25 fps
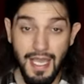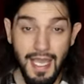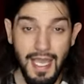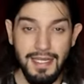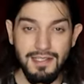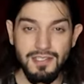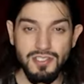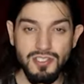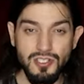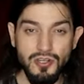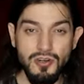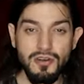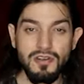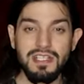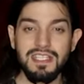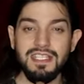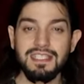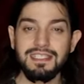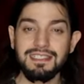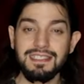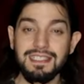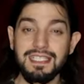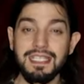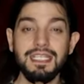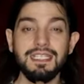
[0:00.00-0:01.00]
-hmm. and dirty
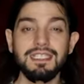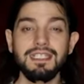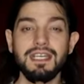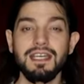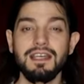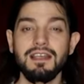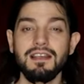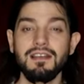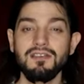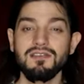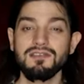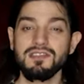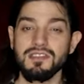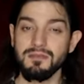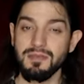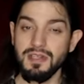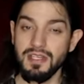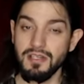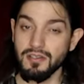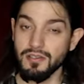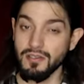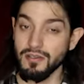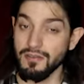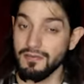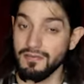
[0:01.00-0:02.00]
details
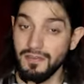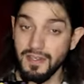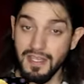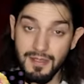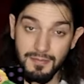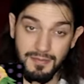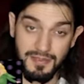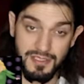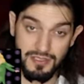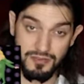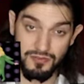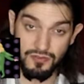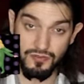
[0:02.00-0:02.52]
about her family